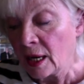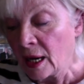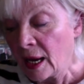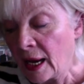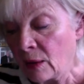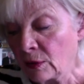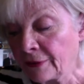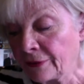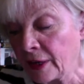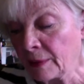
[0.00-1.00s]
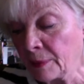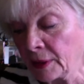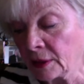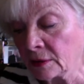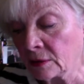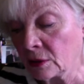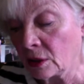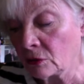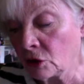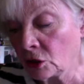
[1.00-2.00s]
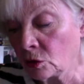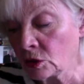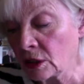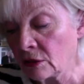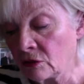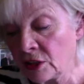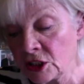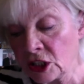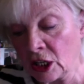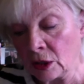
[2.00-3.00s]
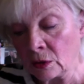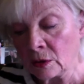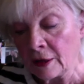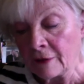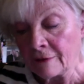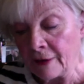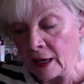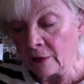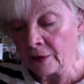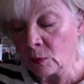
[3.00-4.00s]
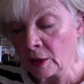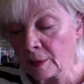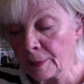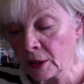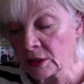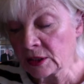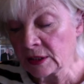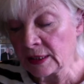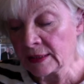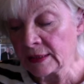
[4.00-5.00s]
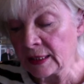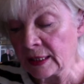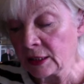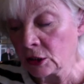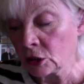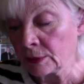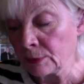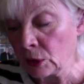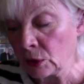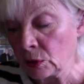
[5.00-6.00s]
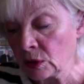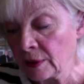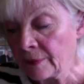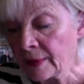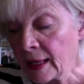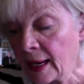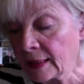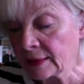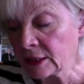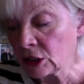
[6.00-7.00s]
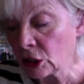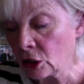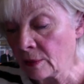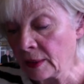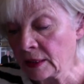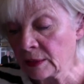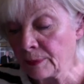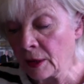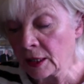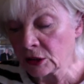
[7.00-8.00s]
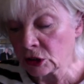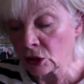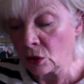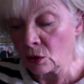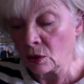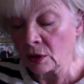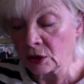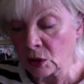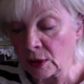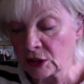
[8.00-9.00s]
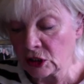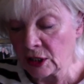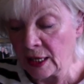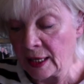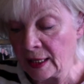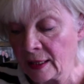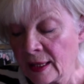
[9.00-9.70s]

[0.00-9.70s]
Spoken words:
Howard Friedman and Ronald Riggio found that when a person is in a good mood, as determined by a score on a questionnaire,